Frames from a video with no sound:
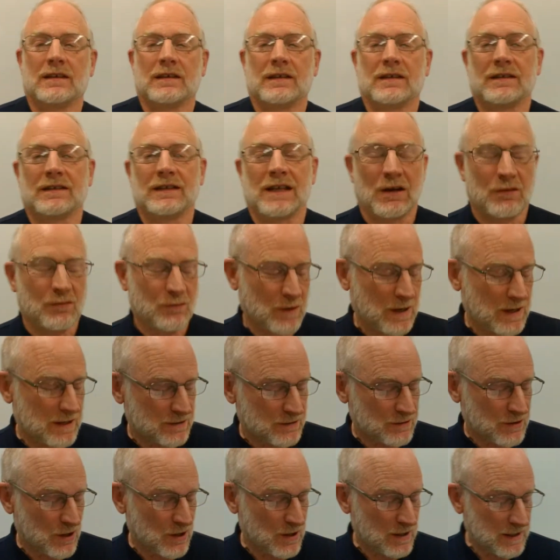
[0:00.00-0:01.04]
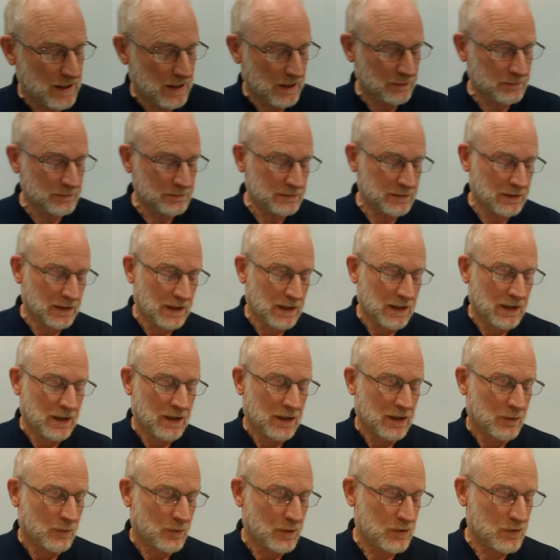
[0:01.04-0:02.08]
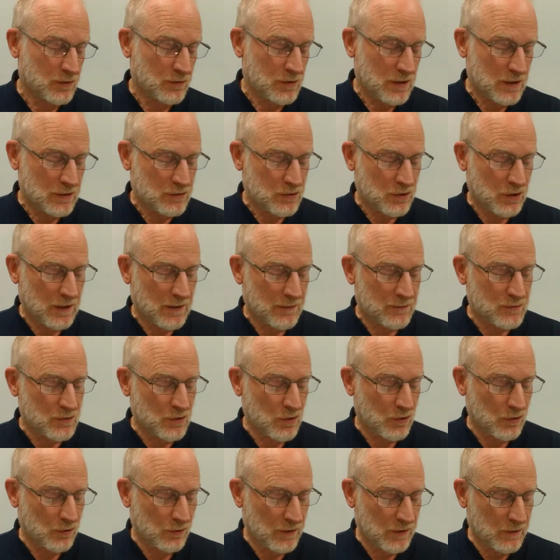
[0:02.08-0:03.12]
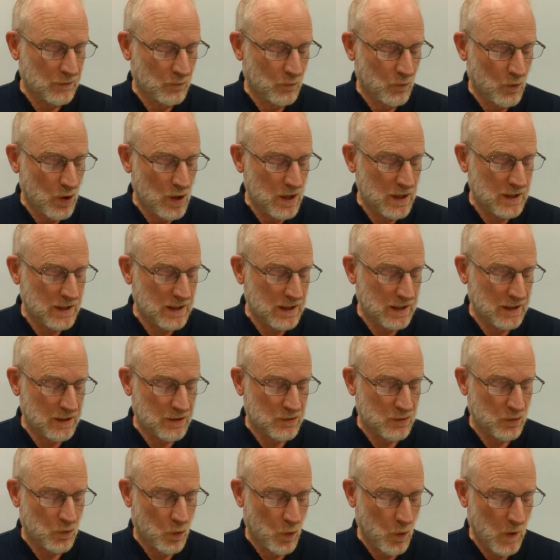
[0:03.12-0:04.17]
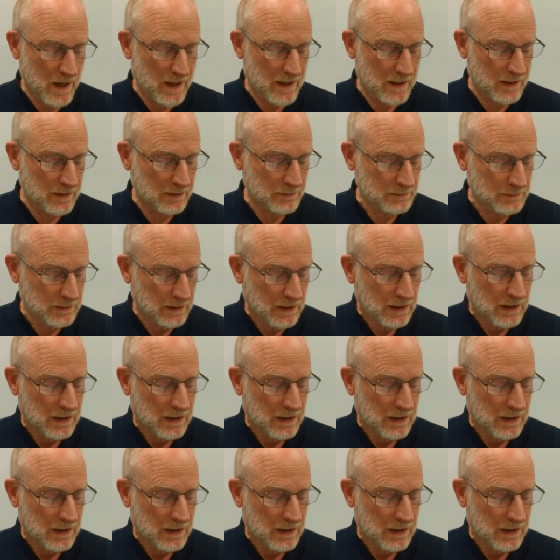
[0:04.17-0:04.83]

Now we're ready to start again. What you should have circled in 1 is when.